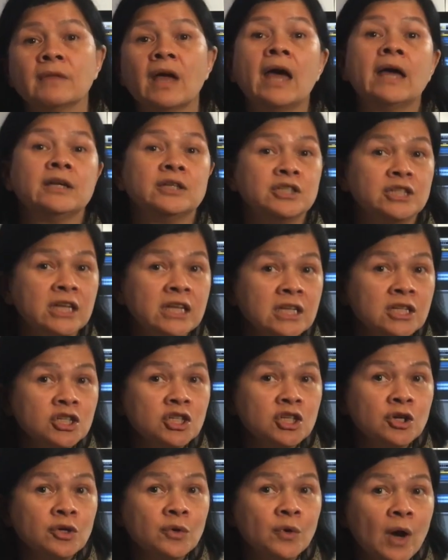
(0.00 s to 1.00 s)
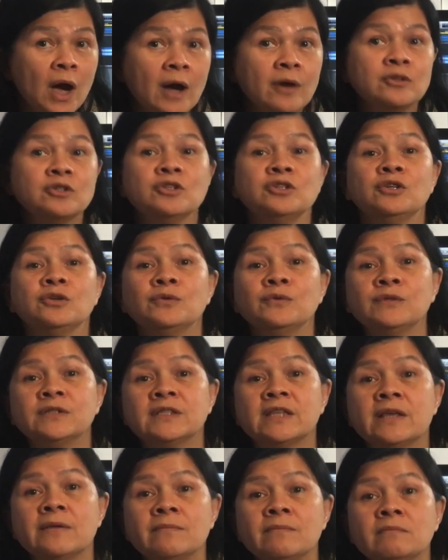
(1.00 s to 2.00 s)
and teach you how to use
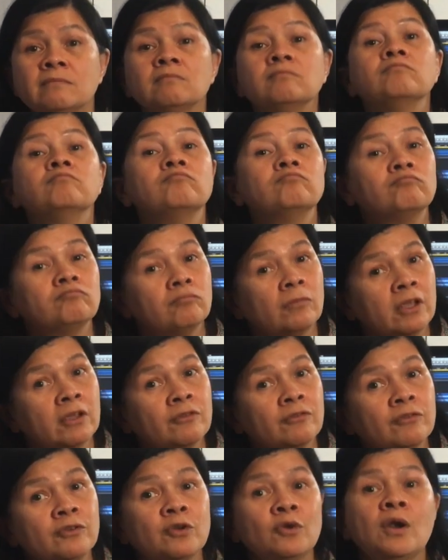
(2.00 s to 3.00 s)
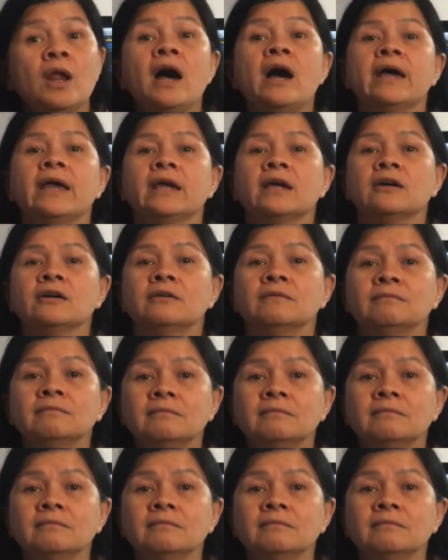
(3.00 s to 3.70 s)
them if you like."